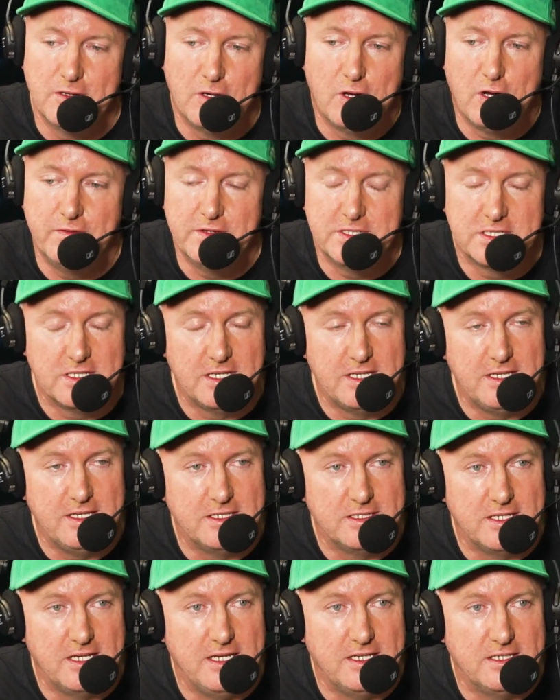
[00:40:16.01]
obviously
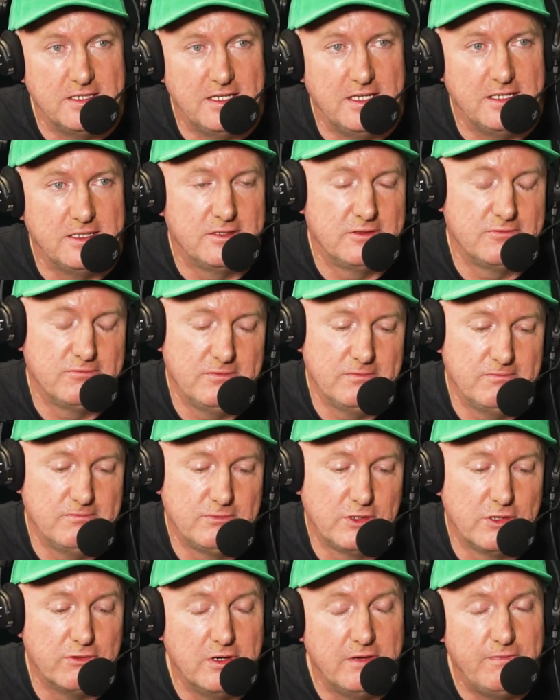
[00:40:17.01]
is, is, is
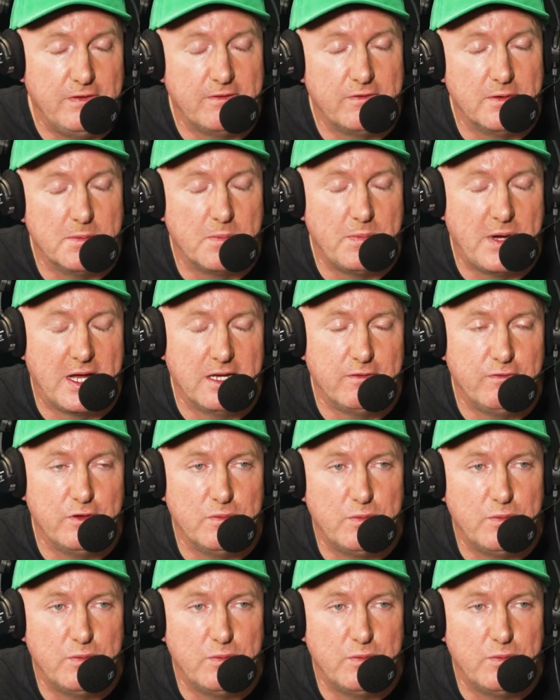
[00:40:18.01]
terrific from a punting